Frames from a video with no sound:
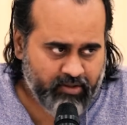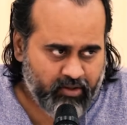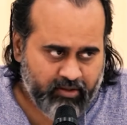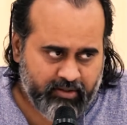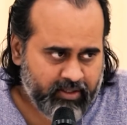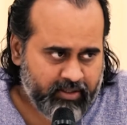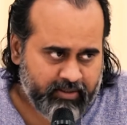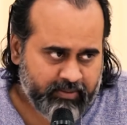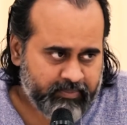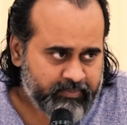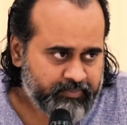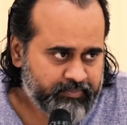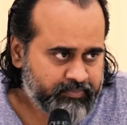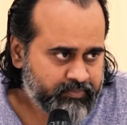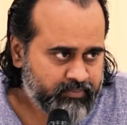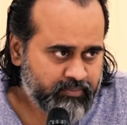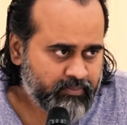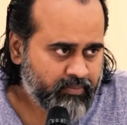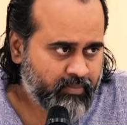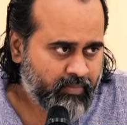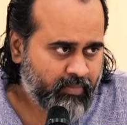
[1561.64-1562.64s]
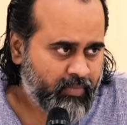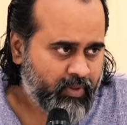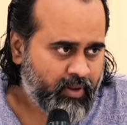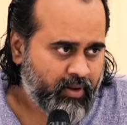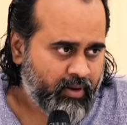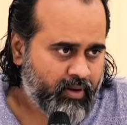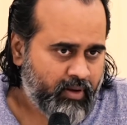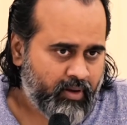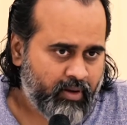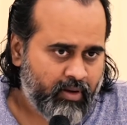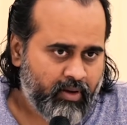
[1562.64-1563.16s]
not the
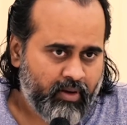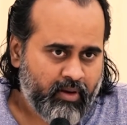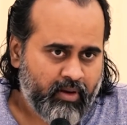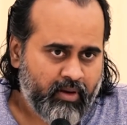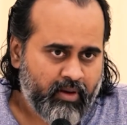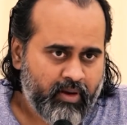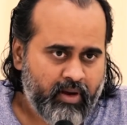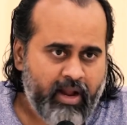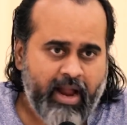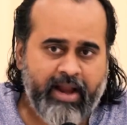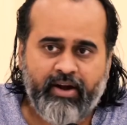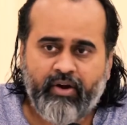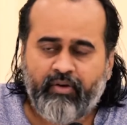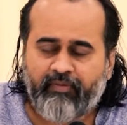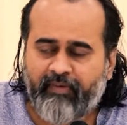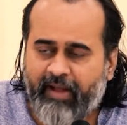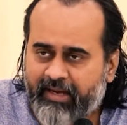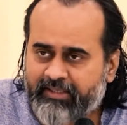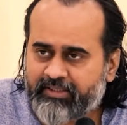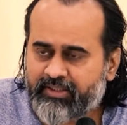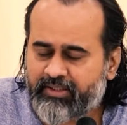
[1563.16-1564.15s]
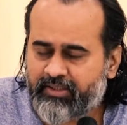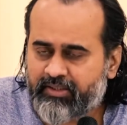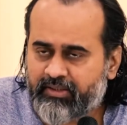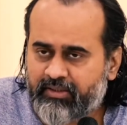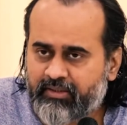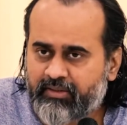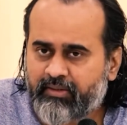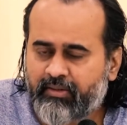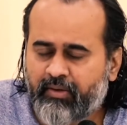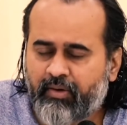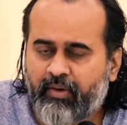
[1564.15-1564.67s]
kind of
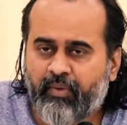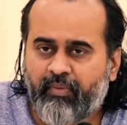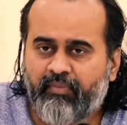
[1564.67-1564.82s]
action